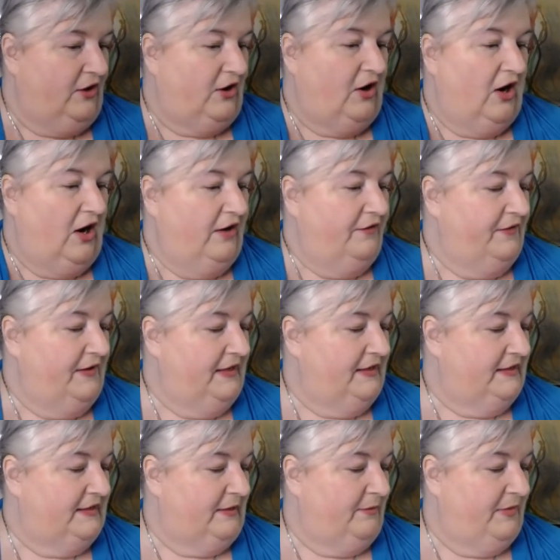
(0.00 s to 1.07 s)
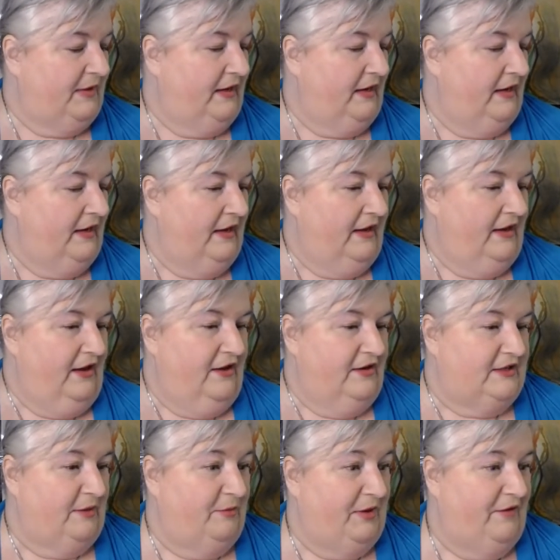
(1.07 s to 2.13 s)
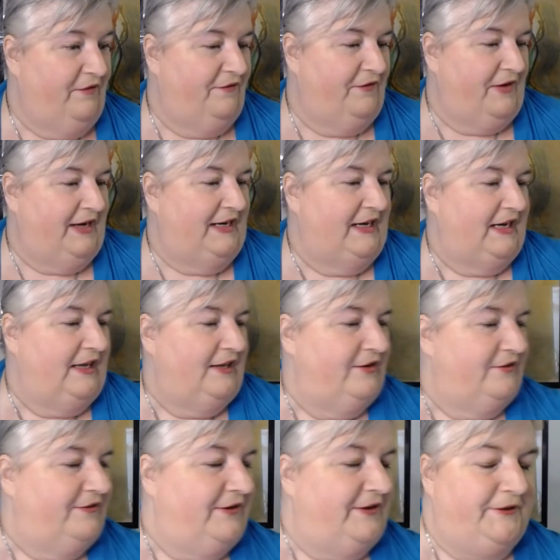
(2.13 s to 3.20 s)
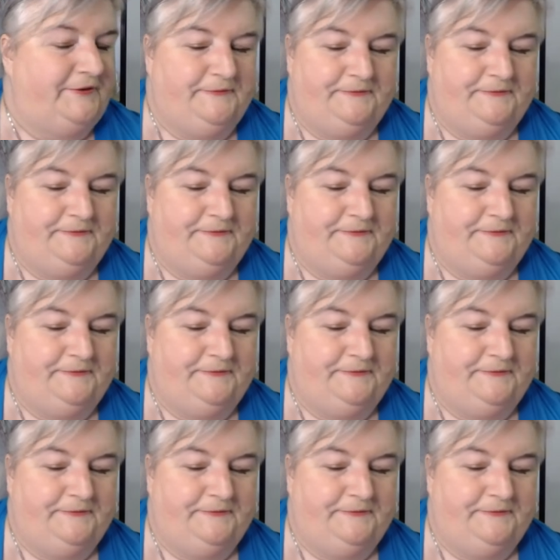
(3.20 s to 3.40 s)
coffee and something fun and colorful.